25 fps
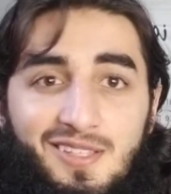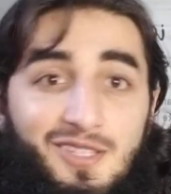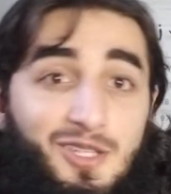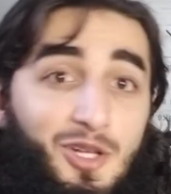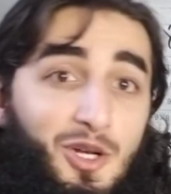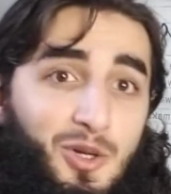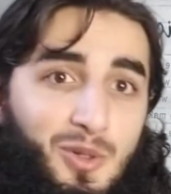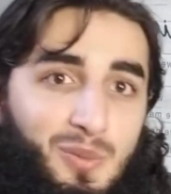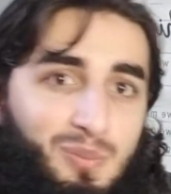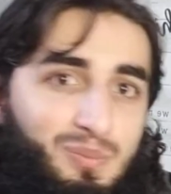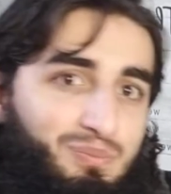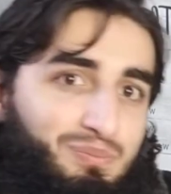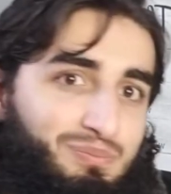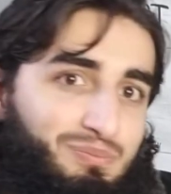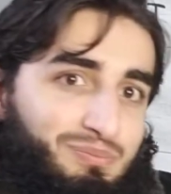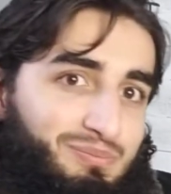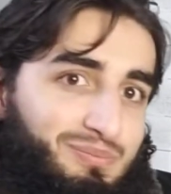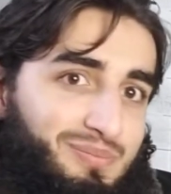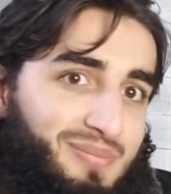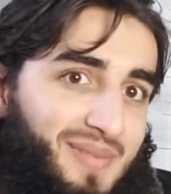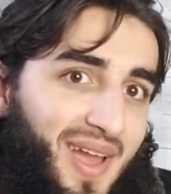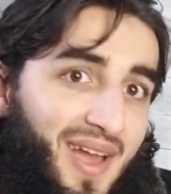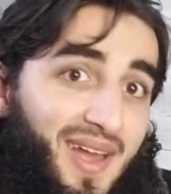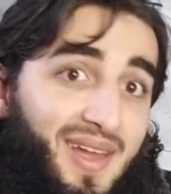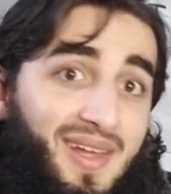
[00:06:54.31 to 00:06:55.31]
So
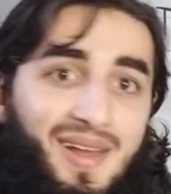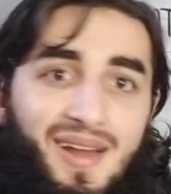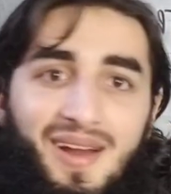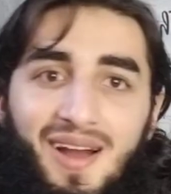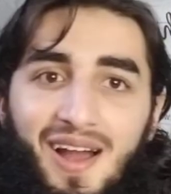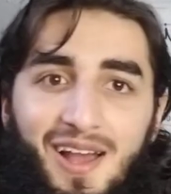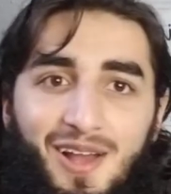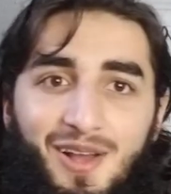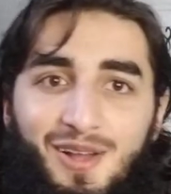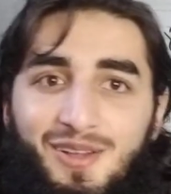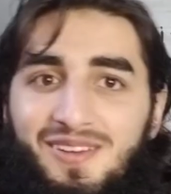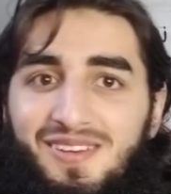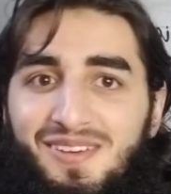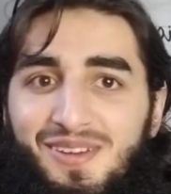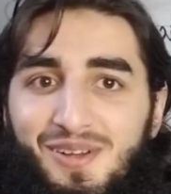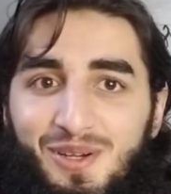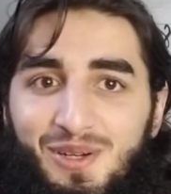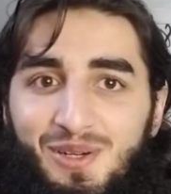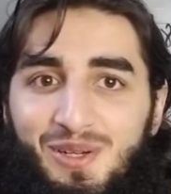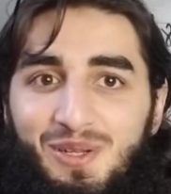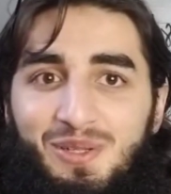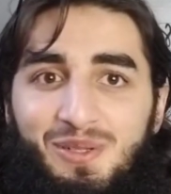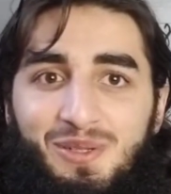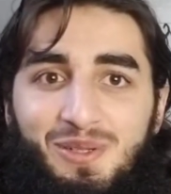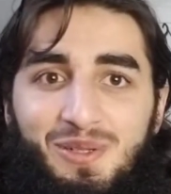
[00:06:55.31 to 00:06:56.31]
hey, I could still
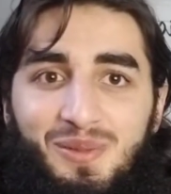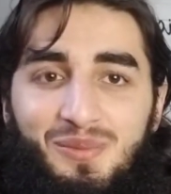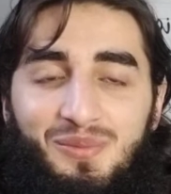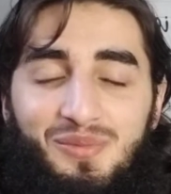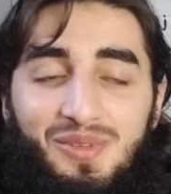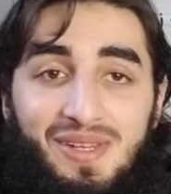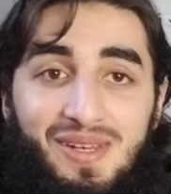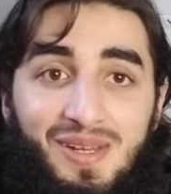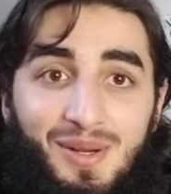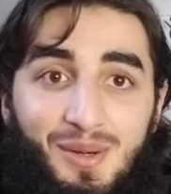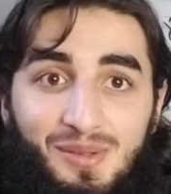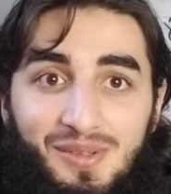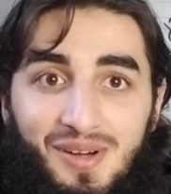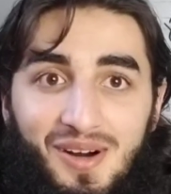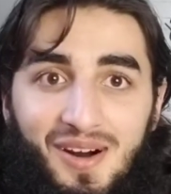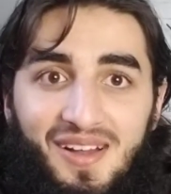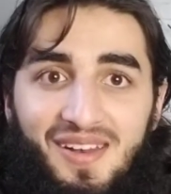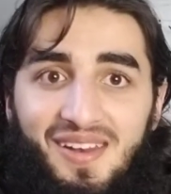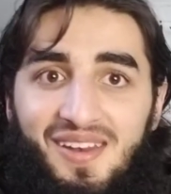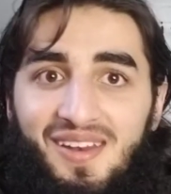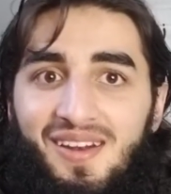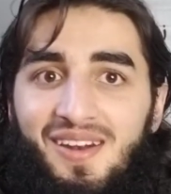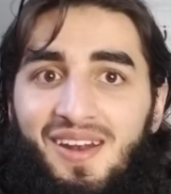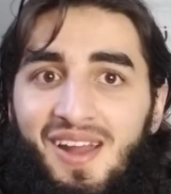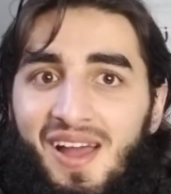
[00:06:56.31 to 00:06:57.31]
do YouTube videos on
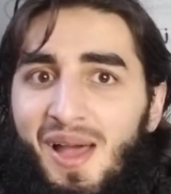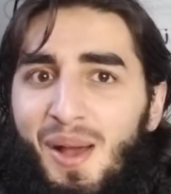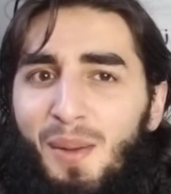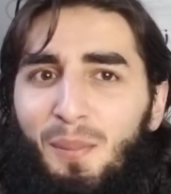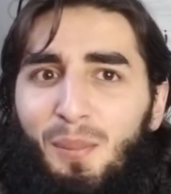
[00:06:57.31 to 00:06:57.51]
here.